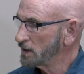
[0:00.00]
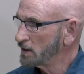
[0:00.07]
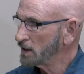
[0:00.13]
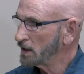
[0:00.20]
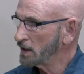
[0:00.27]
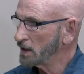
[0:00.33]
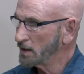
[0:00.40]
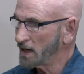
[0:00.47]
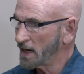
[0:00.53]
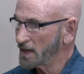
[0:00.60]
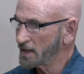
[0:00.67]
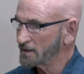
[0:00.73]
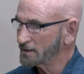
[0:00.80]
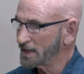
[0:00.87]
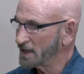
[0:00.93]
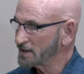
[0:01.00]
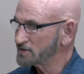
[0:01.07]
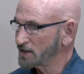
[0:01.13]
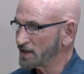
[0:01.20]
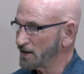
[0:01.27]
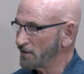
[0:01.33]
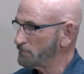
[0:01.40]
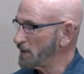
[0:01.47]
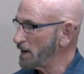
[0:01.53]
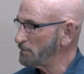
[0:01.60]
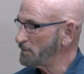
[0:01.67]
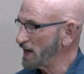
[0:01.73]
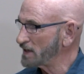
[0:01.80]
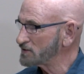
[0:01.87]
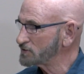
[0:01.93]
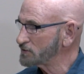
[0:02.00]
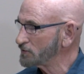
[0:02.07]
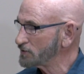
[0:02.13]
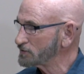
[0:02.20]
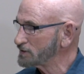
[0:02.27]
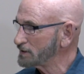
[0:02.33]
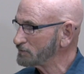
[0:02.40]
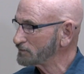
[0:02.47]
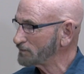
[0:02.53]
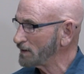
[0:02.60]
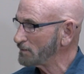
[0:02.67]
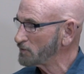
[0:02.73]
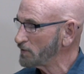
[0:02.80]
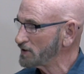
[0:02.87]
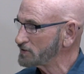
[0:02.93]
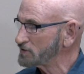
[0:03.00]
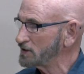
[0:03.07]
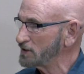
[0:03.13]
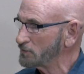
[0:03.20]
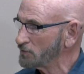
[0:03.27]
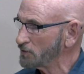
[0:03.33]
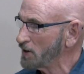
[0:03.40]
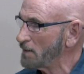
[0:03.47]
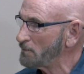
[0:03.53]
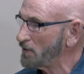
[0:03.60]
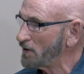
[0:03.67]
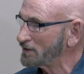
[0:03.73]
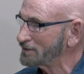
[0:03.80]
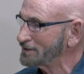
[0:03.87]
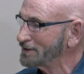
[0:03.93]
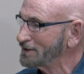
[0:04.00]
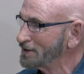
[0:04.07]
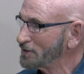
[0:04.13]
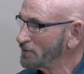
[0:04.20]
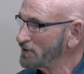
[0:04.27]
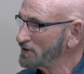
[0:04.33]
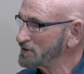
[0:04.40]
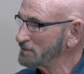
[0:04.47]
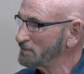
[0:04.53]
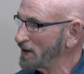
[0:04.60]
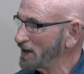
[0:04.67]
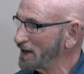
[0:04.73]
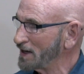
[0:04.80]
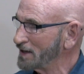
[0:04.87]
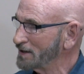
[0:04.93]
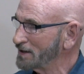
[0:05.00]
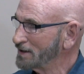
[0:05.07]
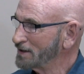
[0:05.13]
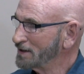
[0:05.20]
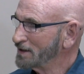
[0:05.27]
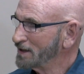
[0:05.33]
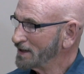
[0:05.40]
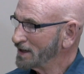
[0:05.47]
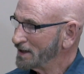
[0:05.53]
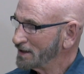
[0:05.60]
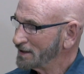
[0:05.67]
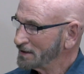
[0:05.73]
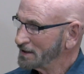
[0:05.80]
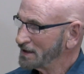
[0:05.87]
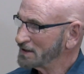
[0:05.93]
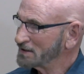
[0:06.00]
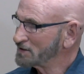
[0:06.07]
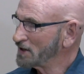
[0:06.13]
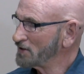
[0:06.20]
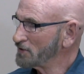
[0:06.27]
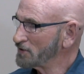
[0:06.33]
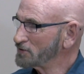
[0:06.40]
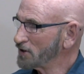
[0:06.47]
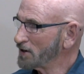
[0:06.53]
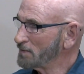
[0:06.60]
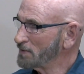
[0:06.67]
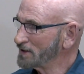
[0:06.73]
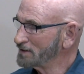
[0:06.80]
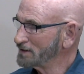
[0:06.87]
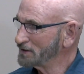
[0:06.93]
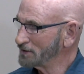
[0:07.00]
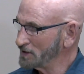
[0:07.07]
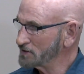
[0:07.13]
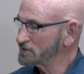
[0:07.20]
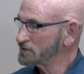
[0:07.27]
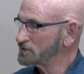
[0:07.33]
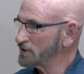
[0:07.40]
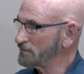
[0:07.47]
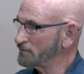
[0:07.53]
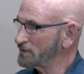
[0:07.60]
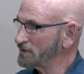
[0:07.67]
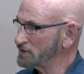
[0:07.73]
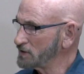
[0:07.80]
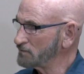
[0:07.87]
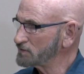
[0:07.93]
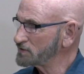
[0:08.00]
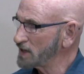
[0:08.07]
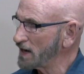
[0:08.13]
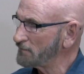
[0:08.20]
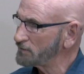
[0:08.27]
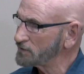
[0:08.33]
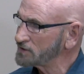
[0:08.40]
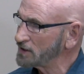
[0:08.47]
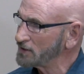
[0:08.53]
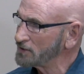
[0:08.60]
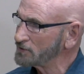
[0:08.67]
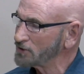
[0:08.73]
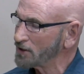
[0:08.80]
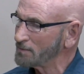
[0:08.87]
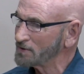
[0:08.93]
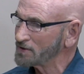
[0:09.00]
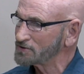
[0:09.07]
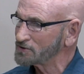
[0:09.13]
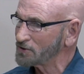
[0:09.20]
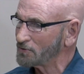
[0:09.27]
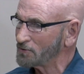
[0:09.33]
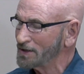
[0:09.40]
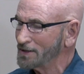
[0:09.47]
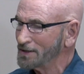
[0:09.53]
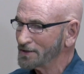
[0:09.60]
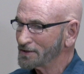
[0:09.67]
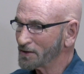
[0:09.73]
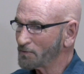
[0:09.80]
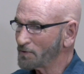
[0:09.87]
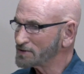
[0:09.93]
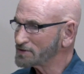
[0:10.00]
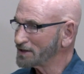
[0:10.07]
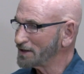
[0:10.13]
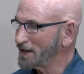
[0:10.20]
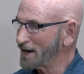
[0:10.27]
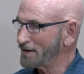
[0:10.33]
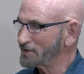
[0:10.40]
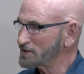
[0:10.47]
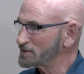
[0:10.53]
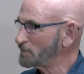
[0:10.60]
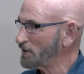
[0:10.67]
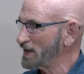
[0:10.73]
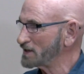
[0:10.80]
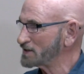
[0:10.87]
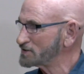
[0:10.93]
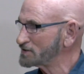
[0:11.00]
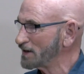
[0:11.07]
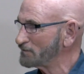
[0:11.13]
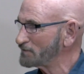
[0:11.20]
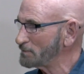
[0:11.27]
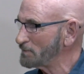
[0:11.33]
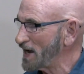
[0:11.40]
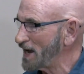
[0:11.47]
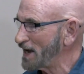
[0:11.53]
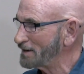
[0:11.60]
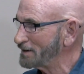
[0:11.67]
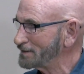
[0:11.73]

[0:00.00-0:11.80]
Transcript: I can't say enough about Pat Souters. He was from Quincy. He grew up on Quincy Bay. Senator Durbin, he's the chief of staff for Senator Durbin. So there wasn't a lot of explaining stuff to Pat.